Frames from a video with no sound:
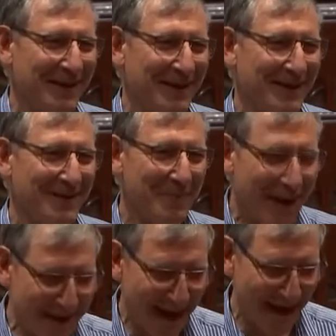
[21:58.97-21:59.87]
in a
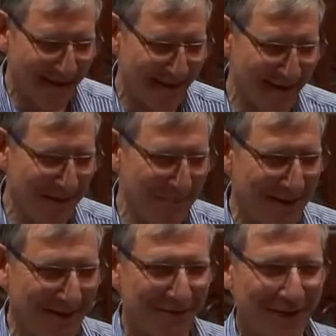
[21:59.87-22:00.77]
mud hut in the
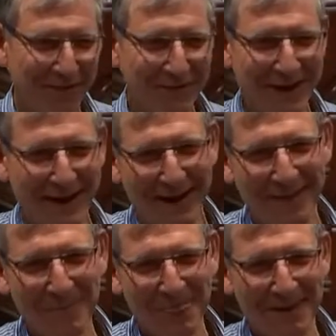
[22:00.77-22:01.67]
middle of Africa.
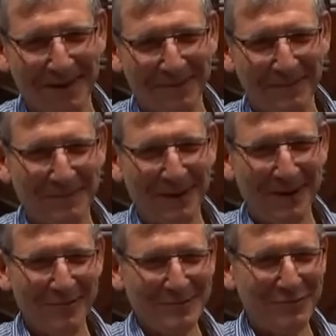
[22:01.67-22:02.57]
But I was